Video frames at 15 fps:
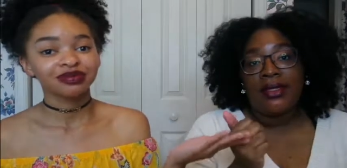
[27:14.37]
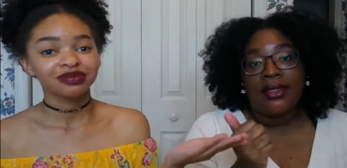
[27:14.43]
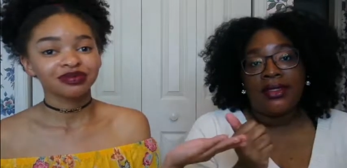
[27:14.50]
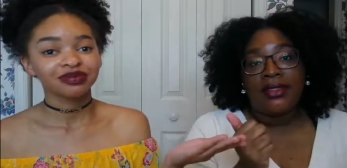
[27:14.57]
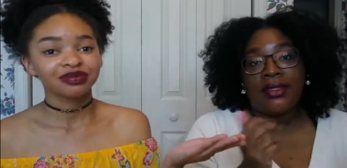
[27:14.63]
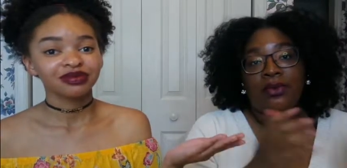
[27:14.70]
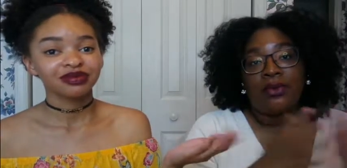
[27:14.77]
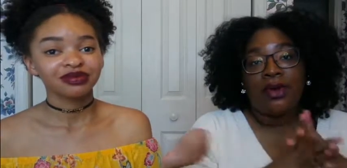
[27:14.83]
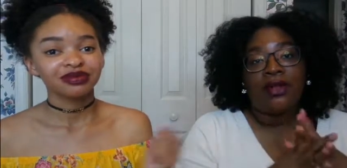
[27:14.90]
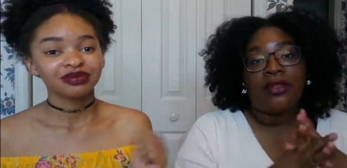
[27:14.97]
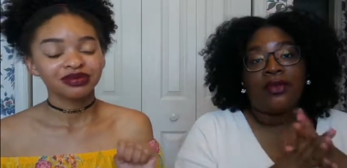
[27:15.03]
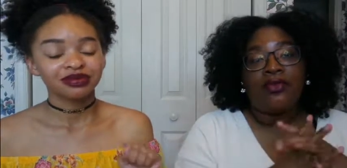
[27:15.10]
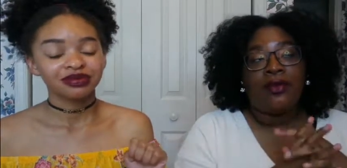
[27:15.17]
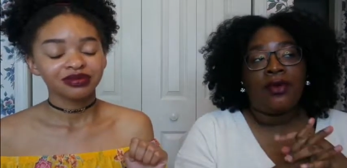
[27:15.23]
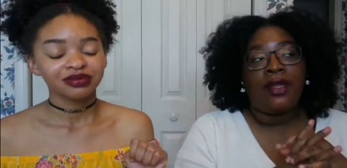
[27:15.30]
Speaker 1: is it worth
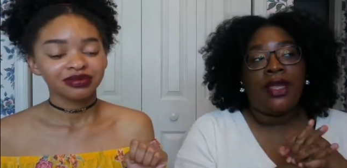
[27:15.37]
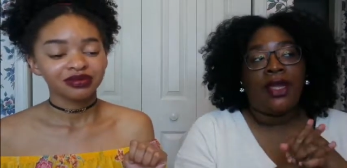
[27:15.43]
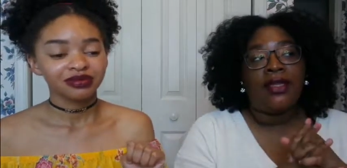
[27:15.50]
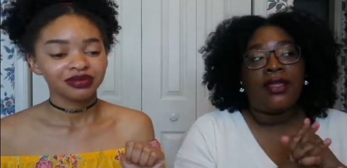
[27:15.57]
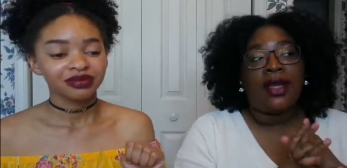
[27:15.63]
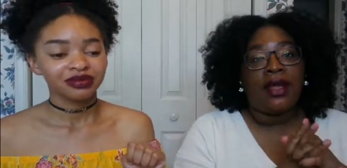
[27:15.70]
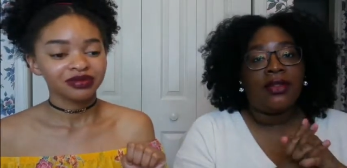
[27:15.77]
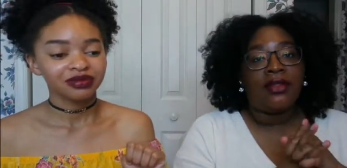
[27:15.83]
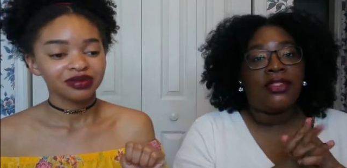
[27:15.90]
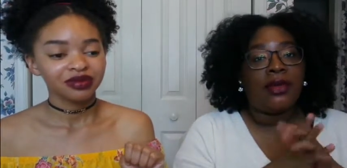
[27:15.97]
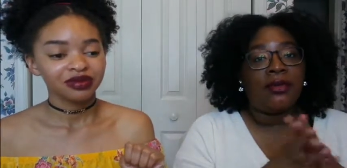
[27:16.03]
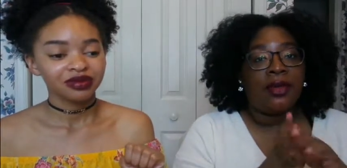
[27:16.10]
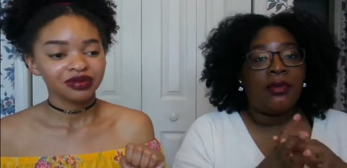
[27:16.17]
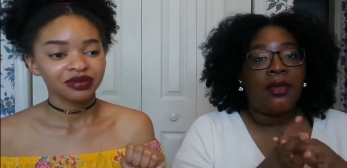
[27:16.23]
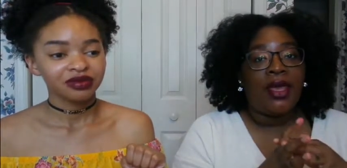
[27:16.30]
the $48
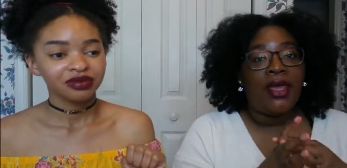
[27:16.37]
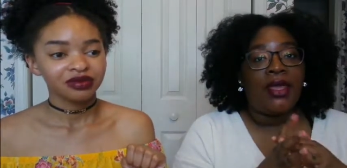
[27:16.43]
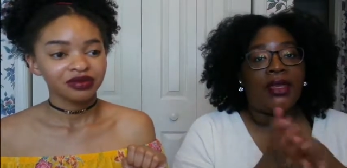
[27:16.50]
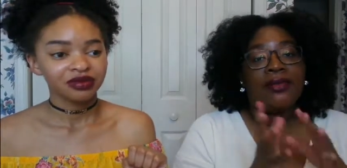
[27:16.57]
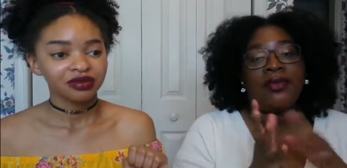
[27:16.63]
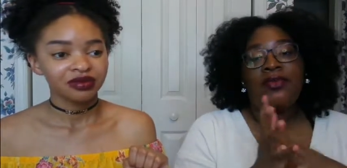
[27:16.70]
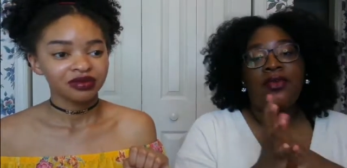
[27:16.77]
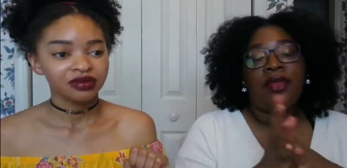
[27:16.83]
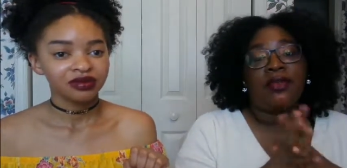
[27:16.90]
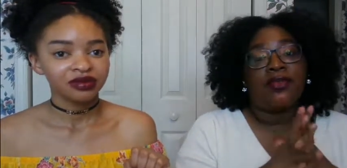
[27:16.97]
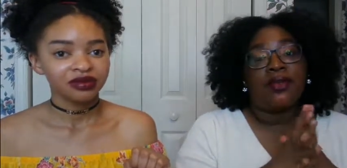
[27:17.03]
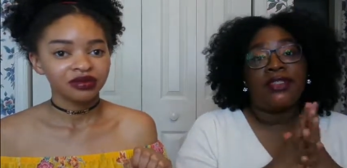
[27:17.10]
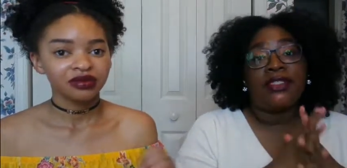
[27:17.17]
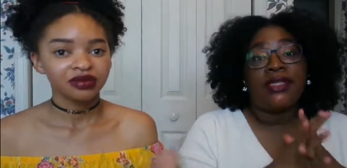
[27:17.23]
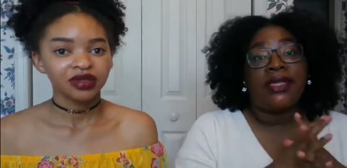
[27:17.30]
that we paid? Even if you get it
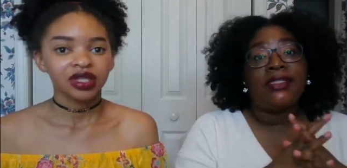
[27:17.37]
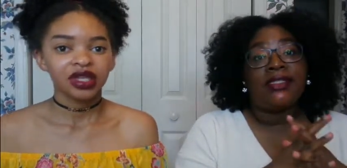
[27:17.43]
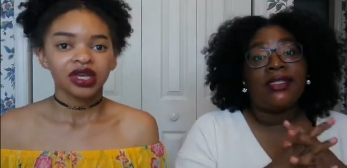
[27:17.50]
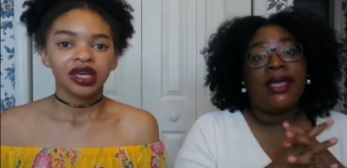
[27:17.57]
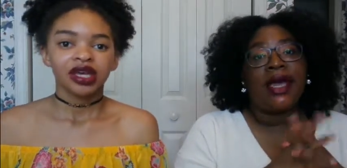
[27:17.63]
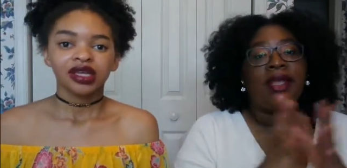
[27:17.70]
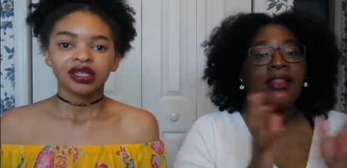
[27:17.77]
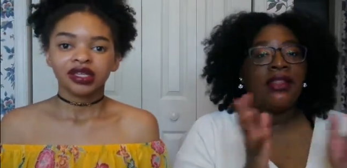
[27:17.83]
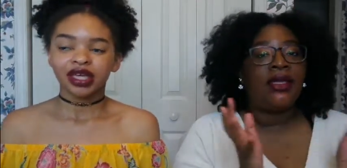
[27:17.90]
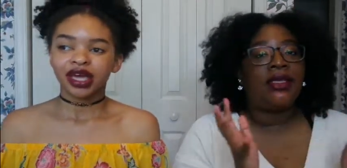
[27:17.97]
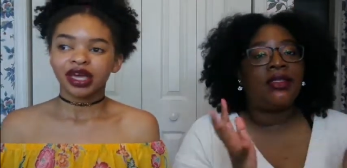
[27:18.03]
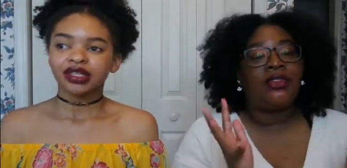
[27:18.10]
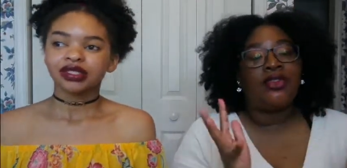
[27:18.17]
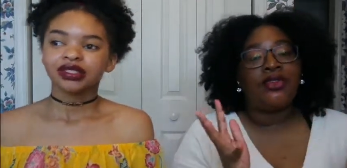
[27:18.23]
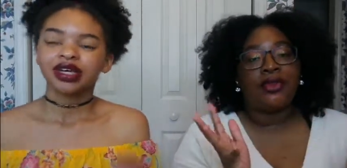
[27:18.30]
for $60, I
Speaker 2: think
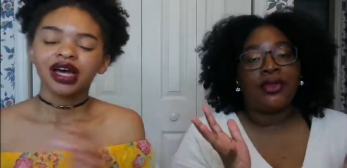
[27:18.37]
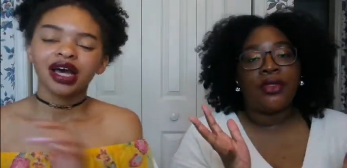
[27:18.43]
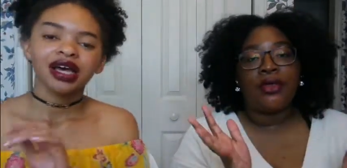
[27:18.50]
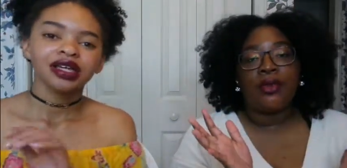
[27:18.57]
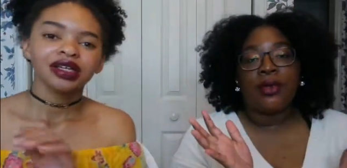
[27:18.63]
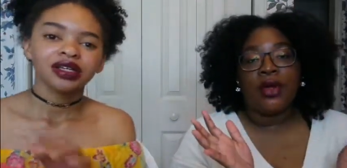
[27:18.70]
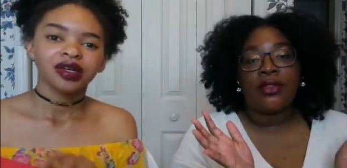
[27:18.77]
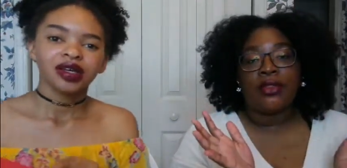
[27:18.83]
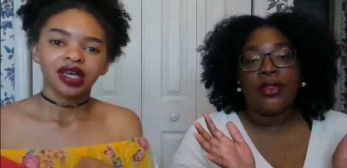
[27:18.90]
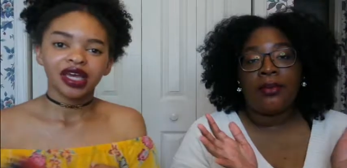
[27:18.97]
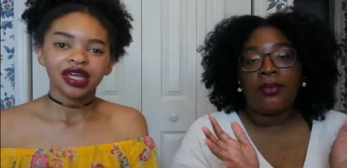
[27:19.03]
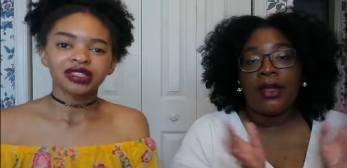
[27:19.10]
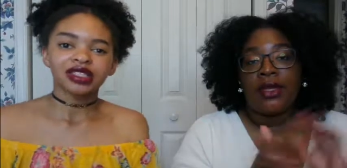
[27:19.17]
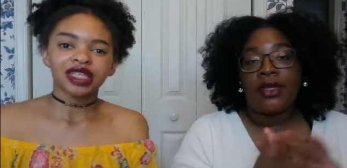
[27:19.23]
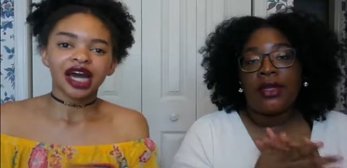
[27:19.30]
it's truly worth the
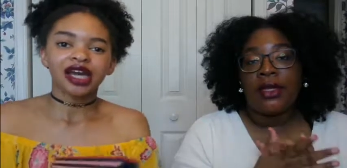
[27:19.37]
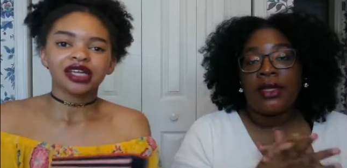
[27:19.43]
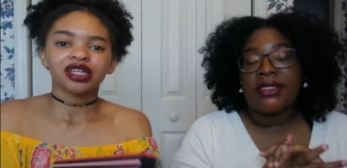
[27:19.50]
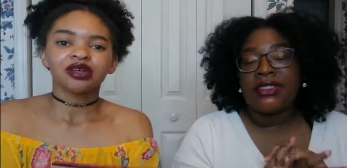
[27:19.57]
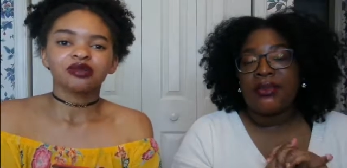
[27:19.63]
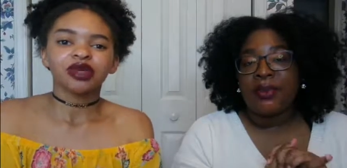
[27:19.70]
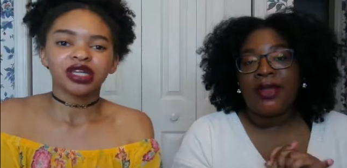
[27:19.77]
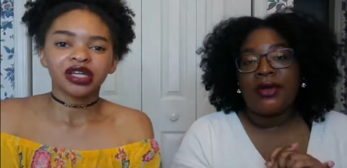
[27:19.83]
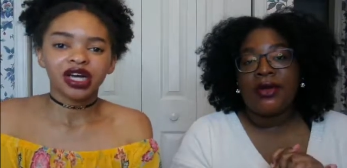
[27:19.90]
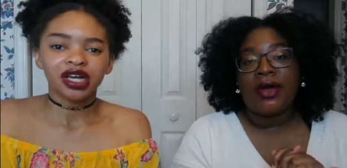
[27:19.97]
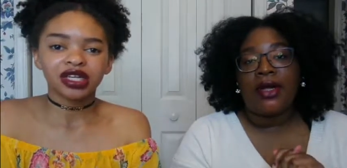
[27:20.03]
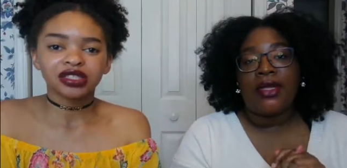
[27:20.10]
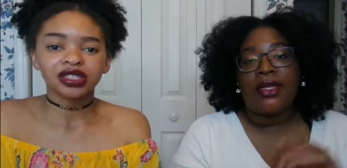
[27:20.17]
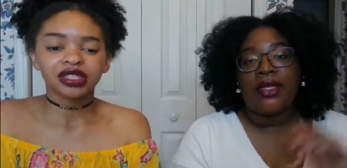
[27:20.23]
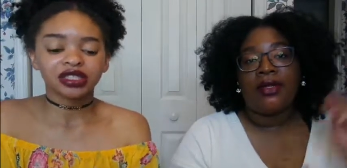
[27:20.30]
money you're gonna spend on it.
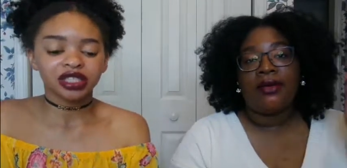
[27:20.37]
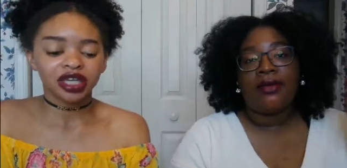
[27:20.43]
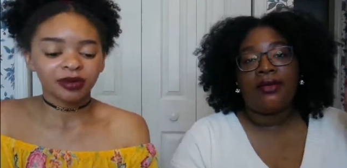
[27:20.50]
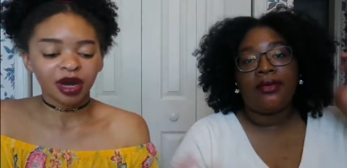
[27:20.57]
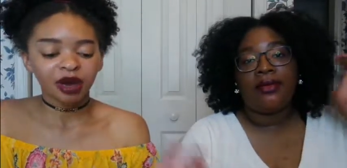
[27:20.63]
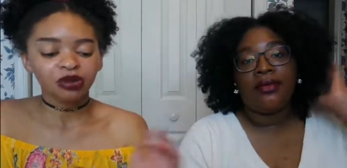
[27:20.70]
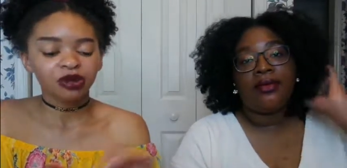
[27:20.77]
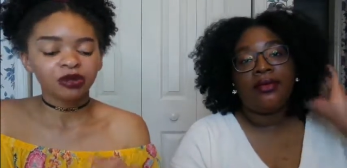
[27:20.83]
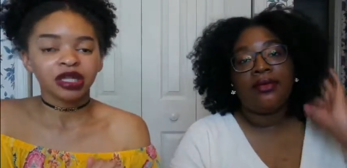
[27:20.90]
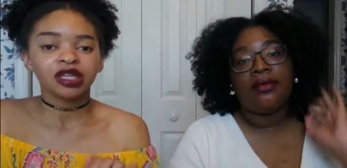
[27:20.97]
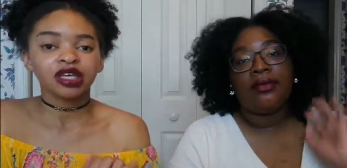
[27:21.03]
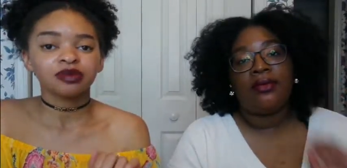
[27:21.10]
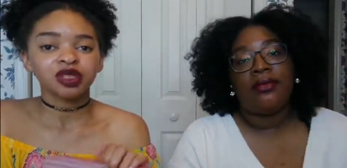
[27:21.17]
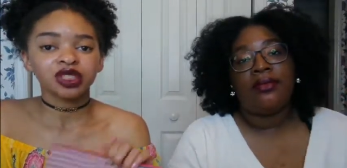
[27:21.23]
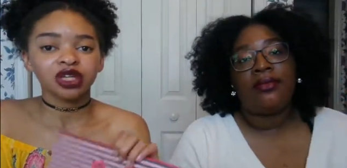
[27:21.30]
Because the Dear My Blooming
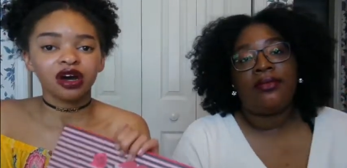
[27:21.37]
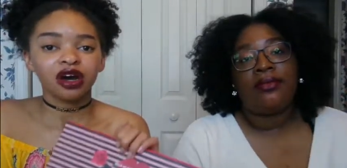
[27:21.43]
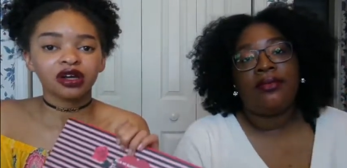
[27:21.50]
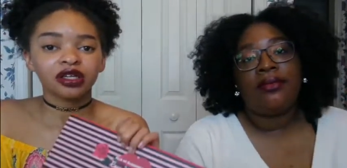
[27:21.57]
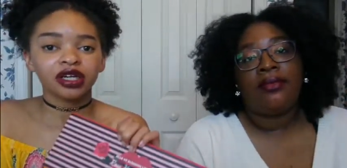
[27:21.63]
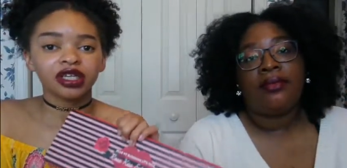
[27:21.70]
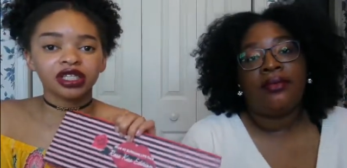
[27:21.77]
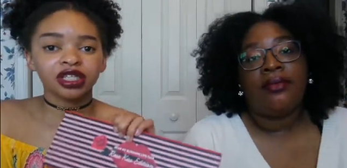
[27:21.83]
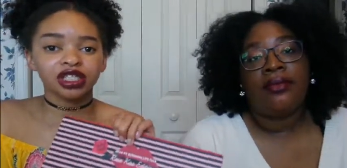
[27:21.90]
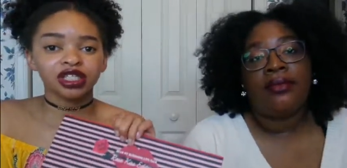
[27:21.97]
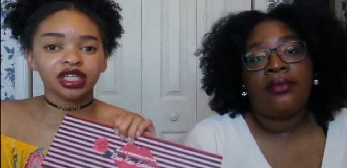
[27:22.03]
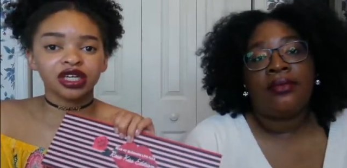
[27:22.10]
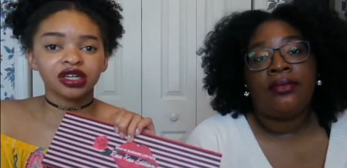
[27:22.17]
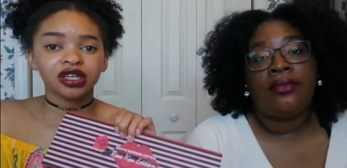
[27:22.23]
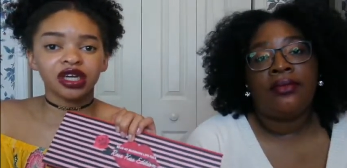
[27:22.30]
Lips Talk
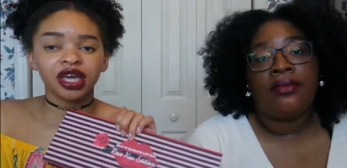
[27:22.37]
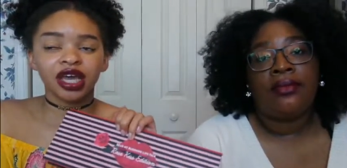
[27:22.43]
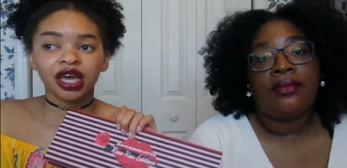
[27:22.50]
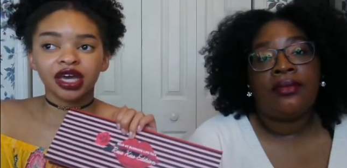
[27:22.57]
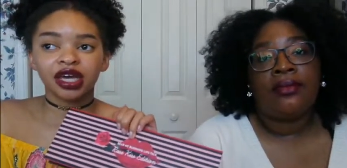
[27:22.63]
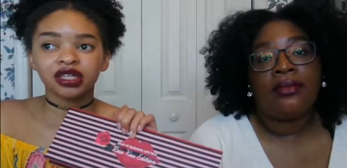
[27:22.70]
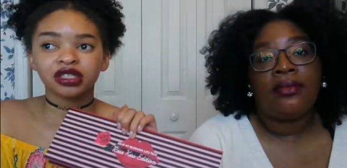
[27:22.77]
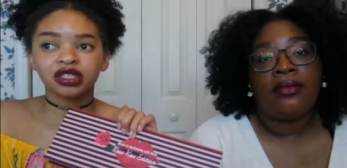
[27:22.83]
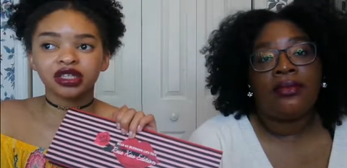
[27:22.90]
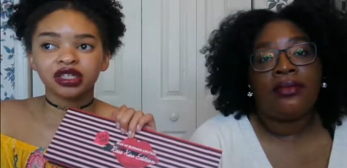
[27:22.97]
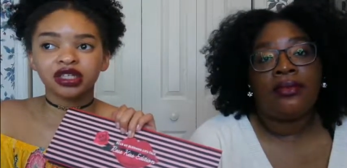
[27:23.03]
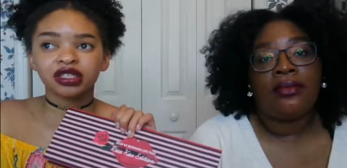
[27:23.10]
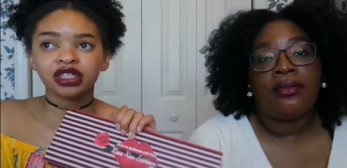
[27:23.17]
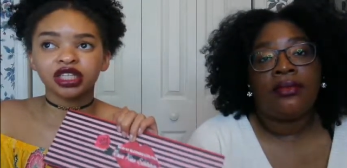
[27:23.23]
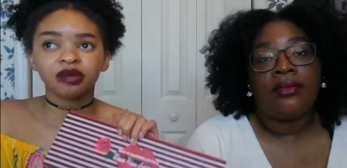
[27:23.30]
Edition and
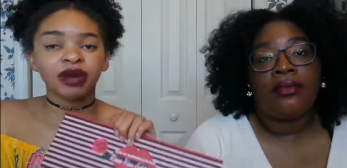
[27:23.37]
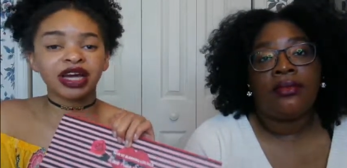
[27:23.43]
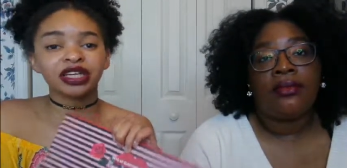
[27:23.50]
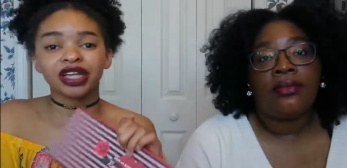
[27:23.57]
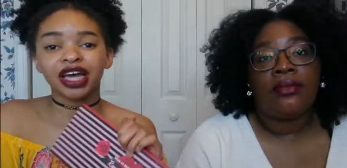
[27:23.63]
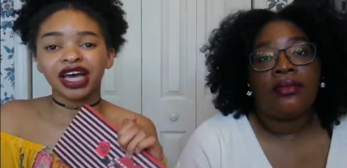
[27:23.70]
the Dear My